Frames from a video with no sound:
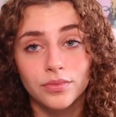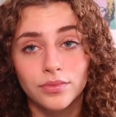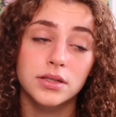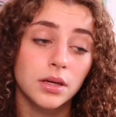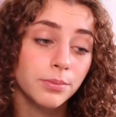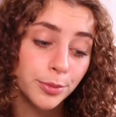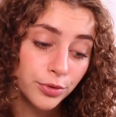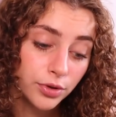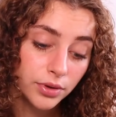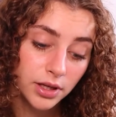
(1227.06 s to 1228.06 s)
To some
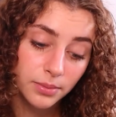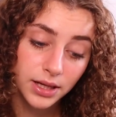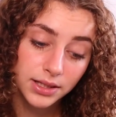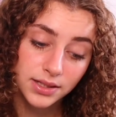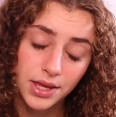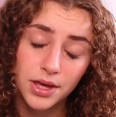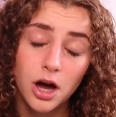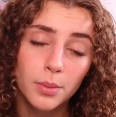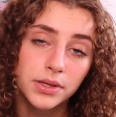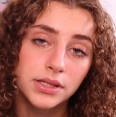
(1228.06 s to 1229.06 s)
people, they might say the
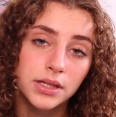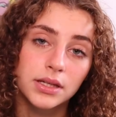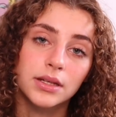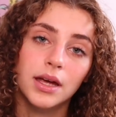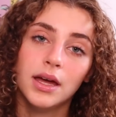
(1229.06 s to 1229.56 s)
opposite.